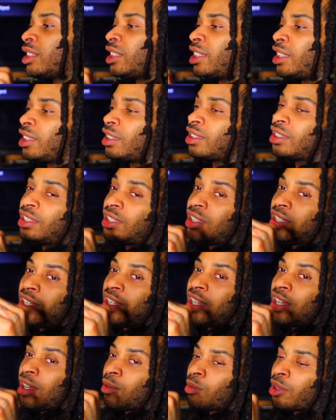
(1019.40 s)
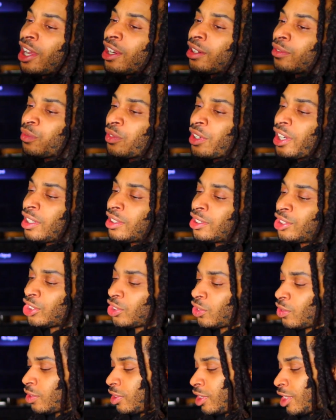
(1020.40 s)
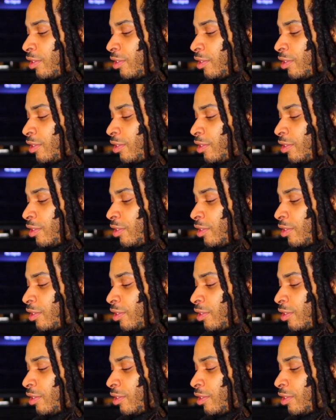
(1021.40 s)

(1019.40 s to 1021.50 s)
thing. I'm not a fan of showing